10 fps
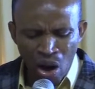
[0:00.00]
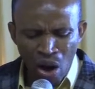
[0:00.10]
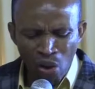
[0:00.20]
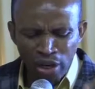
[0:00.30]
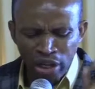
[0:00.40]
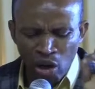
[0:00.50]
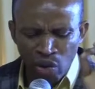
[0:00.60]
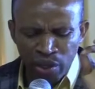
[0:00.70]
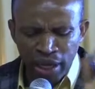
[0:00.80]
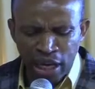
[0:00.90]
and all
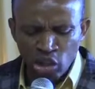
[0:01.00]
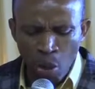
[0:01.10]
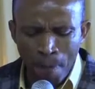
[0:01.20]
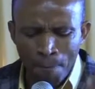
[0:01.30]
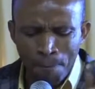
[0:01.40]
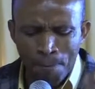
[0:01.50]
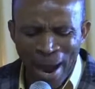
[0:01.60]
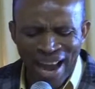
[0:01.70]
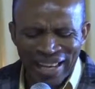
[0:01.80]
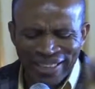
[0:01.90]
the
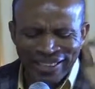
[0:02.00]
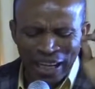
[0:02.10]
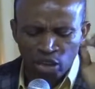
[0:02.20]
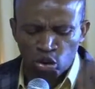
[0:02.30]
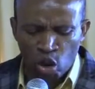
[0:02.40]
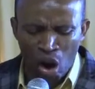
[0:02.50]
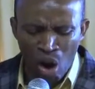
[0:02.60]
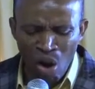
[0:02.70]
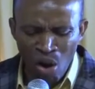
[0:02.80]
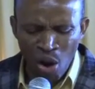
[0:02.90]
congregation by the
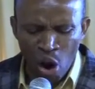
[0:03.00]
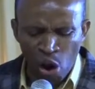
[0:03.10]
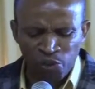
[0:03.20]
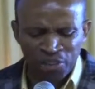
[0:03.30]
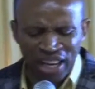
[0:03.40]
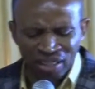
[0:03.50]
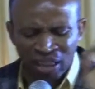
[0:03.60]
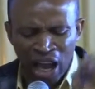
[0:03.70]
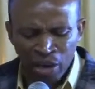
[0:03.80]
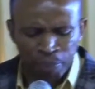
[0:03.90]
door of
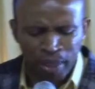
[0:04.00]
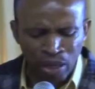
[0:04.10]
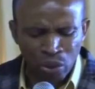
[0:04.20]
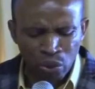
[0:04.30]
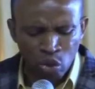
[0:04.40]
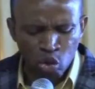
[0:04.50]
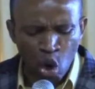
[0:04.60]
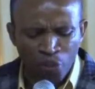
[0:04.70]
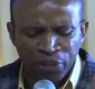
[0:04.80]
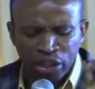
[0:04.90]
the
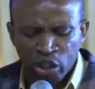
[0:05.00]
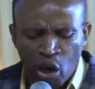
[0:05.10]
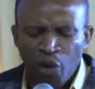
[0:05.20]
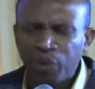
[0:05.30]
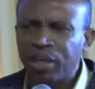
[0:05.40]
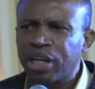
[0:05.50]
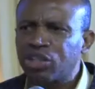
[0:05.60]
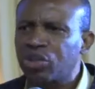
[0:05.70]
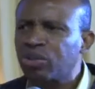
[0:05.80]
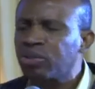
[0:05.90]
tabernacles of the
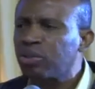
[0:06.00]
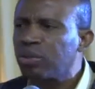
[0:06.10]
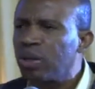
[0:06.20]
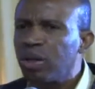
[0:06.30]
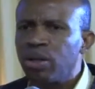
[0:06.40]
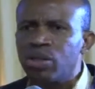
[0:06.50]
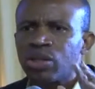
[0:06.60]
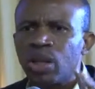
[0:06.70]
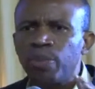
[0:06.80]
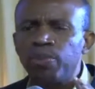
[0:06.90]
congregation.
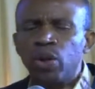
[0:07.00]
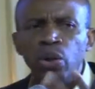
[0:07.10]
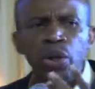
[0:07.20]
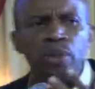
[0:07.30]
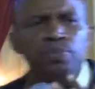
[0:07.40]
Stop,